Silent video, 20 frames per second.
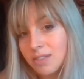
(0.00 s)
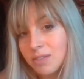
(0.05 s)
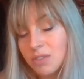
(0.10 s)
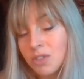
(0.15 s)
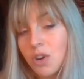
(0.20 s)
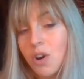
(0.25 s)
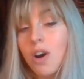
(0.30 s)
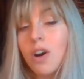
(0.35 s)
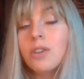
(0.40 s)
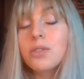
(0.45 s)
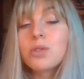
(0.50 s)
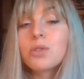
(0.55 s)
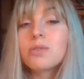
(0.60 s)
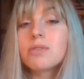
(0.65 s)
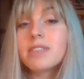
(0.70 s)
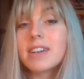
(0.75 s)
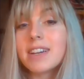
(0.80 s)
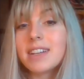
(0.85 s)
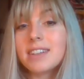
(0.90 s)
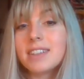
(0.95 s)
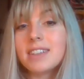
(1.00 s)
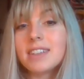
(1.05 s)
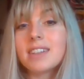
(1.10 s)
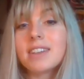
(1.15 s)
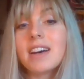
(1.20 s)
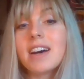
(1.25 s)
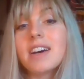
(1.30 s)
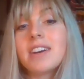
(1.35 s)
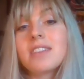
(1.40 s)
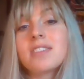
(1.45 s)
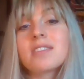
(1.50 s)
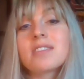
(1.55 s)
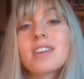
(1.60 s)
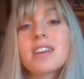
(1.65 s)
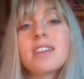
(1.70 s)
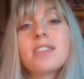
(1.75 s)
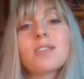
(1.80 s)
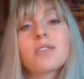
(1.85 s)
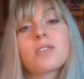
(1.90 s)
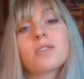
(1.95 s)
cultivating a
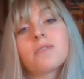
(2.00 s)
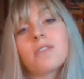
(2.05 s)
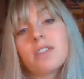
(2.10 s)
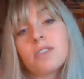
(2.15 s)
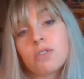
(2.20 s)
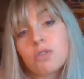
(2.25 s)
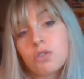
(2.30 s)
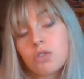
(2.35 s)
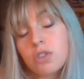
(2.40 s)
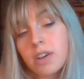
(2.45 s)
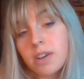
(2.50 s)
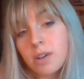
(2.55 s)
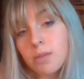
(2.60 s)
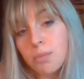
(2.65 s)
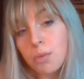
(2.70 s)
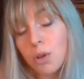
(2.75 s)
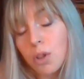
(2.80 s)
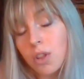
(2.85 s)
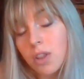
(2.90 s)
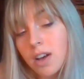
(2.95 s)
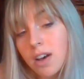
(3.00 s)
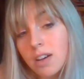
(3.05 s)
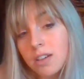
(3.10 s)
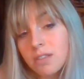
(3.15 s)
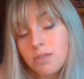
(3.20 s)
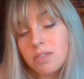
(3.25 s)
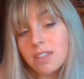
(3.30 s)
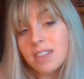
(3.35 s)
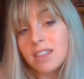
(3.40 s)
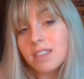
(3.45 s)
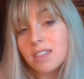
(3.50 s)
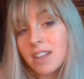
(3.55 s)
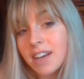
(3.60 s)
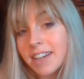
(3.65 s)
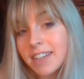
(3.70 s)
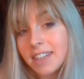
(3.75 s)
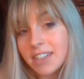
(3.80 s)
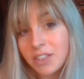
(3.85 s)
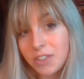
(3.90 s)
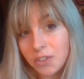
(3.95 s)
sense of unshakable love and
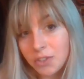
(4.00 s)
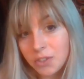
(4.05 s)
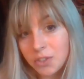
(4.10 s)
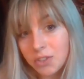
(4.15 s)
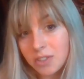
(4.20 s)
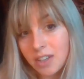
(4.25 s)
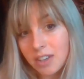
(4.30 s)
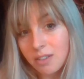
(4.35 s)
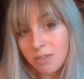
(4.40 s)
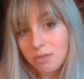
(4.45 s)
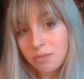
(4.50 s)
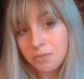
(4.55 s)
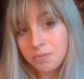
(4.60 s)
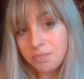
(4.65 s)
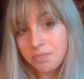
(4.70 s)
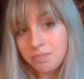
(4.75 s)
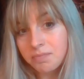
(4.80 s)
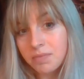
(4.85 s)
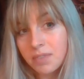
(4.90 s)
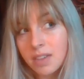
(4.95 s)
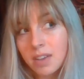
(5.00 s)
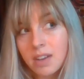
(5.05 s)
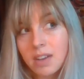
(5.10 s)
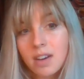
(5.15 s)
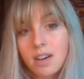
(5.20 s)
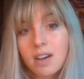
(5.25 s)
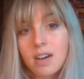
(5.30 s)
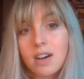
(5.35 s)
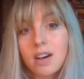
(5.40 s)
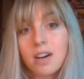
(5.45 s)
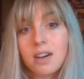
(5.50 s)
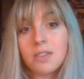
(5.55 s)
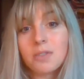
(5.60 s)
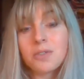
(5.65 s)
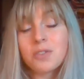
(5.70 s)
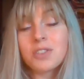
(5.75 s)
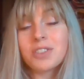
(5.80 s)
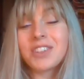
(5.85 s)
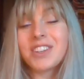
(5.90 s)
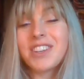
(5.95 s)
light in yourself, of
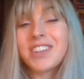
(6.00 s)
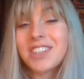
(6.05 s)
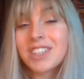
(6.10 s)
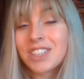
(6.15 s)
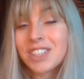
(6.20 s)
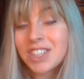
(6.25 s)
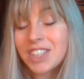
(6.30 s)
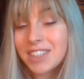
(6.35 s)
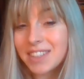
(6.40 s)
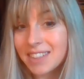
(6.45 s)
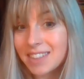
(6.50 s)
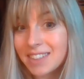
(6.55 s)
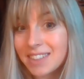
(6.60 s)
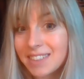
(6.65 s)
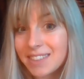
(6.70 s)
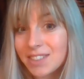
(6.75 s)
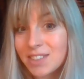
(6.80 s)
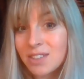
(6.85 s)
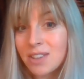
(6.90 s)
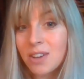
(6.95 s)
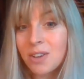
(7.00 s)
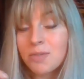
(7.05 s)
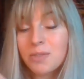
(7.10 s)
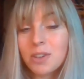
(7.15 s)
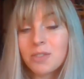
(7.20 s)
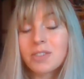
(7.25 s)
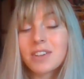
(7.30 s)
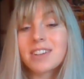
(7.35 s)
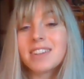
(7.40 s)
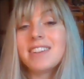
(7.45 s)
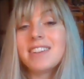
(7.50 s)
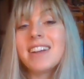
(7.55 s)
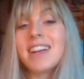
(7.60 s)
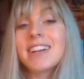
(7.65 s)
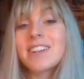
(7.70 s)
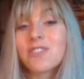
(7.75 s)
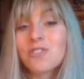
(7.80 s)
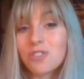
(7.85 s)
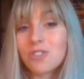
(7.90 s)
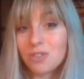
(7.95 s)
security in yourself, of
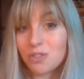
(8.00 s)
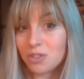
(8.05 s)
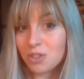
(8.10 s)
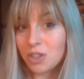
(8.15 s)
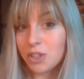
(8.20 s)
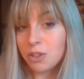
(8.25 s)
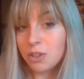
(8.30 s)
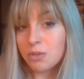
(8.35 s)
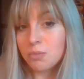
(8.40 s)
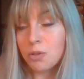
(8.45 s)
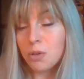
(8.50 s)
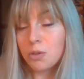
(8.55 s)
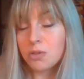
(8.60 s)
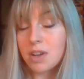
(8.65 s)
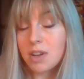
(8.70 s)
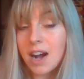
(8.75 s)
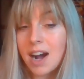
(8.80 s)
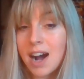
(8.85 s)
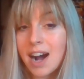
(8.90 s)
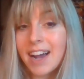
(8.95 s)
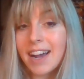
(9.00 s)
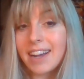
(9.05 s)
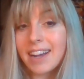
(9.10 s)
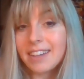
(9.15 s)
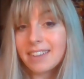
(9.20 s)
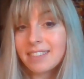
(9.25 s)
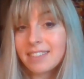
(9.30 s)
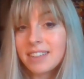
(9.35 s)
connection to your Most High.